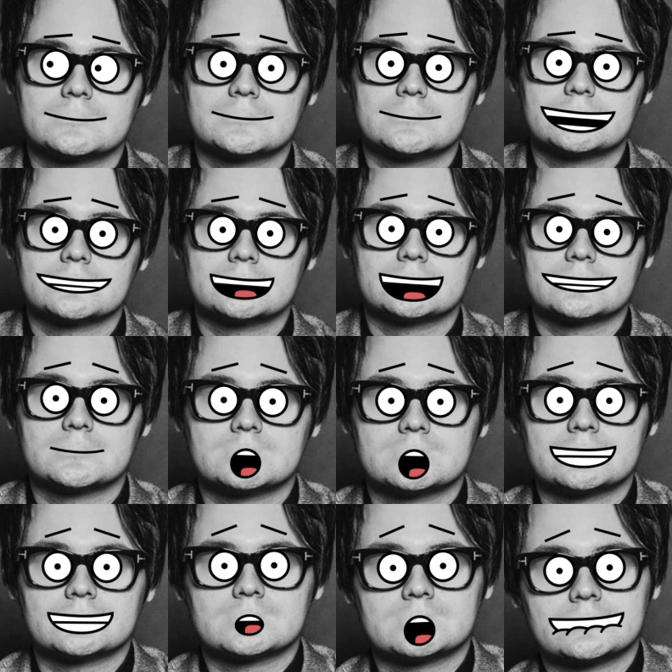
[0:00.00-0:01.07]
it's like
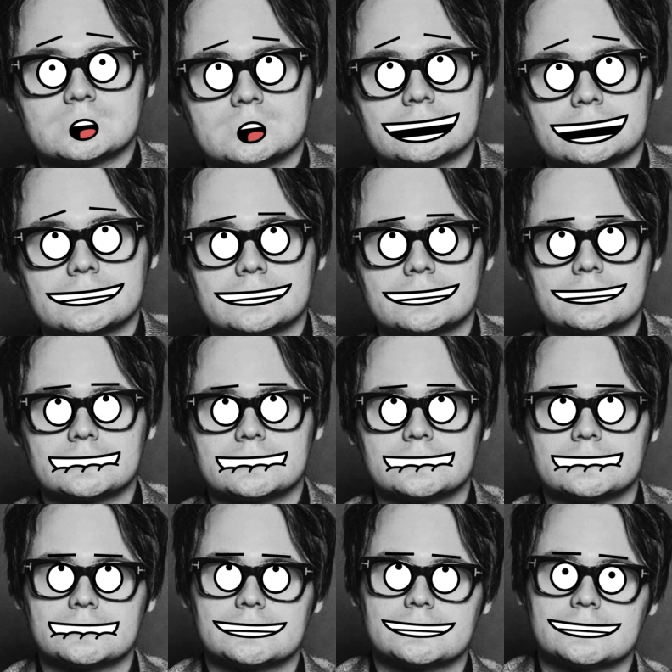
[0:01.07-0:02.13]
unappropriate if you
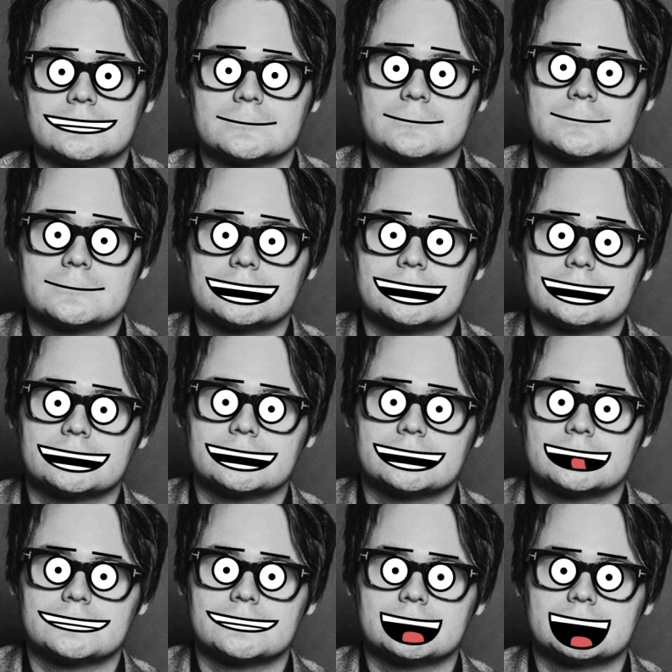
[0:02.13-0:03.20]
don't. King Lear,
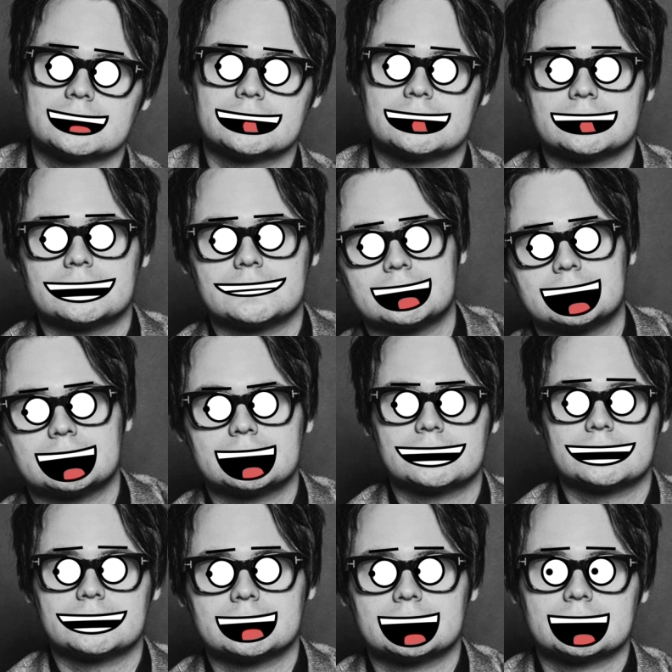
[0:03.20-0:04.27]
let's start from the fucking
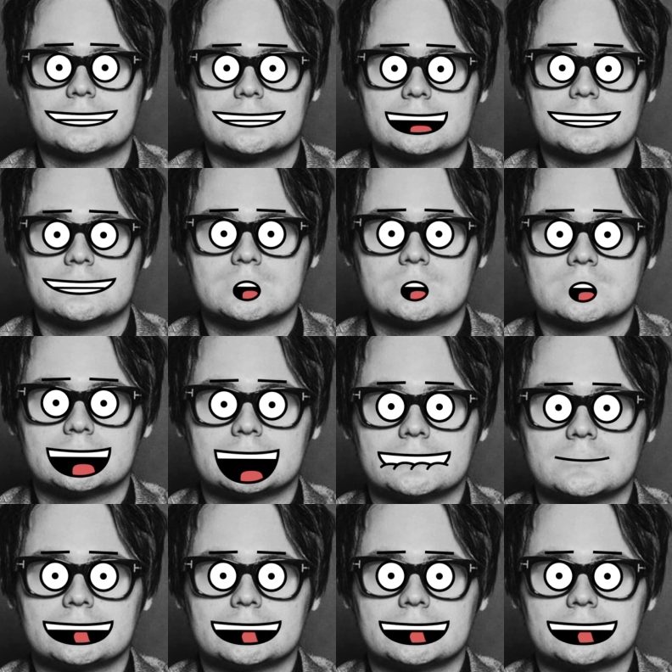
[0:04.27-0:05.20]
beginning. Let's start right from